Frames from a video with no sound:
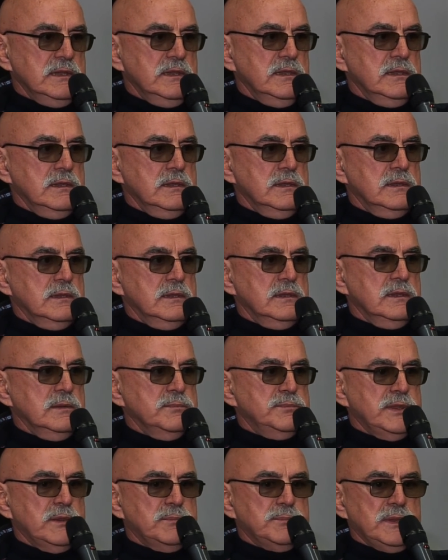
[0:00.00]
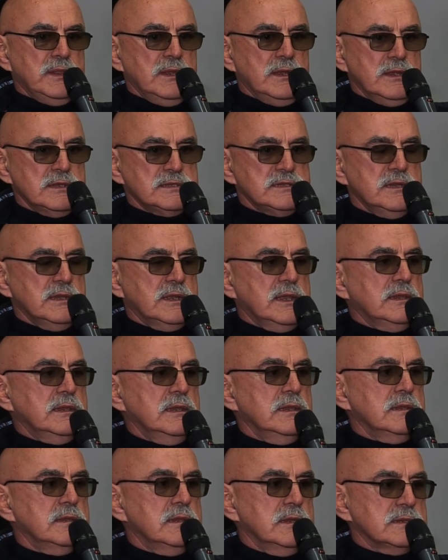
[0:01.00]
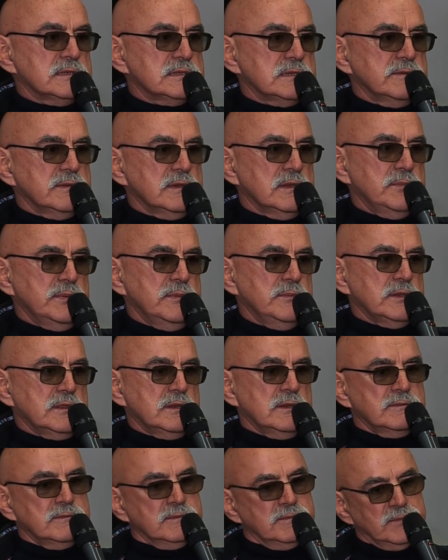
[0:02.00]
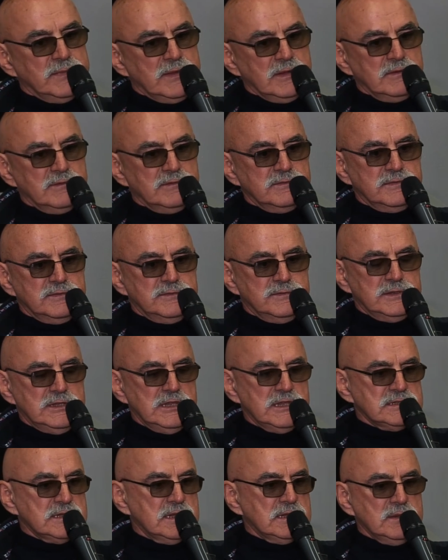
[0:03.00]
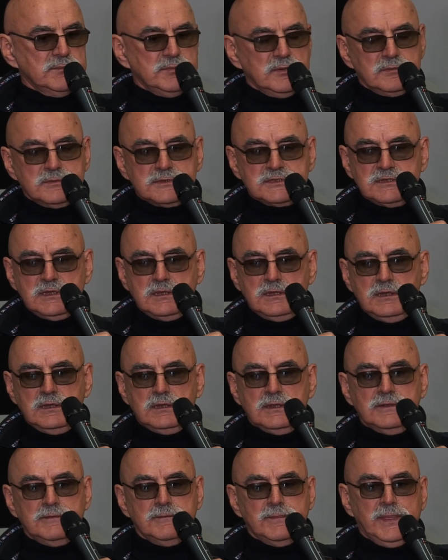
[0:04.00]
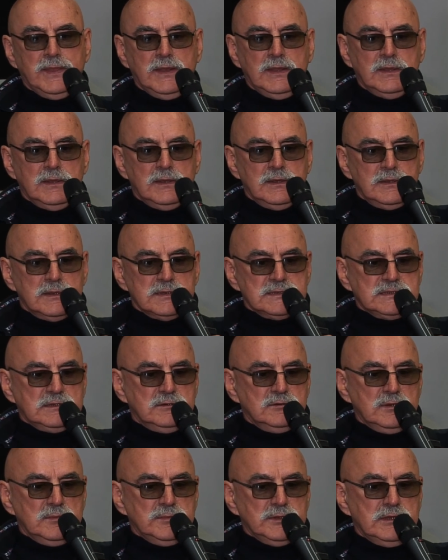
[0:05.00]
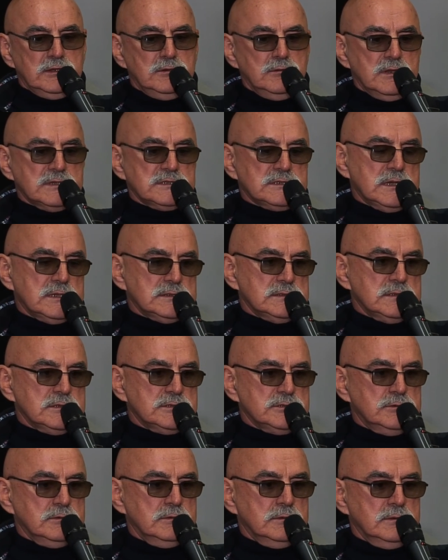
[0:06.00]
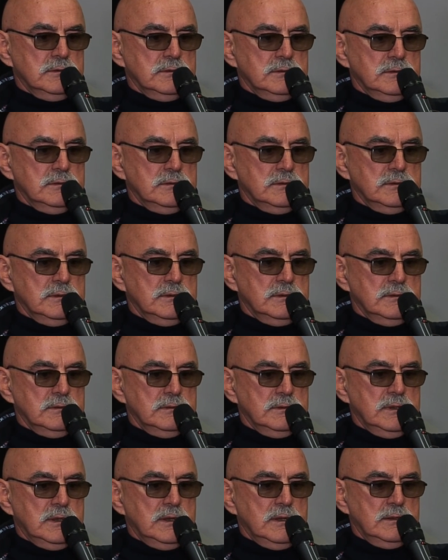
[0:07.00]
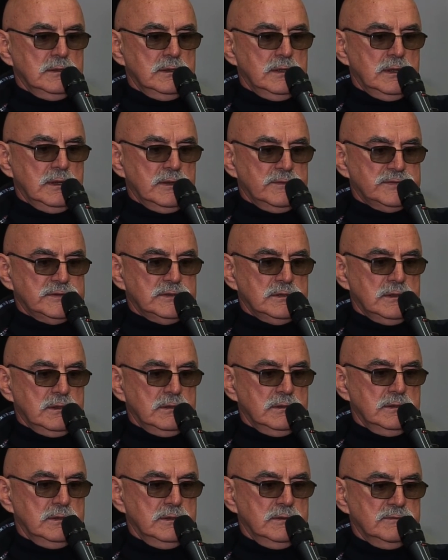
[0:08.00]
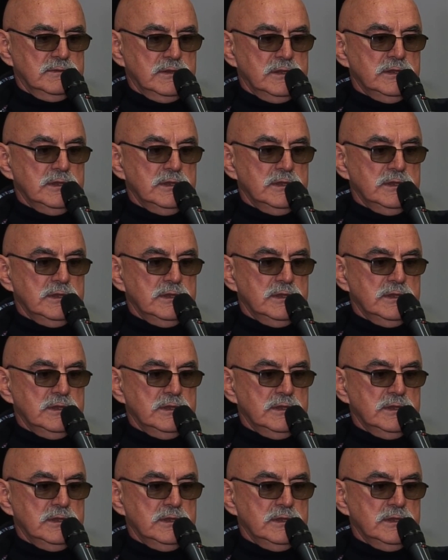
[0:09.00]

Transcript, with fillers: uh, Ukrainian uh, line regulations are of very declarative nature, so they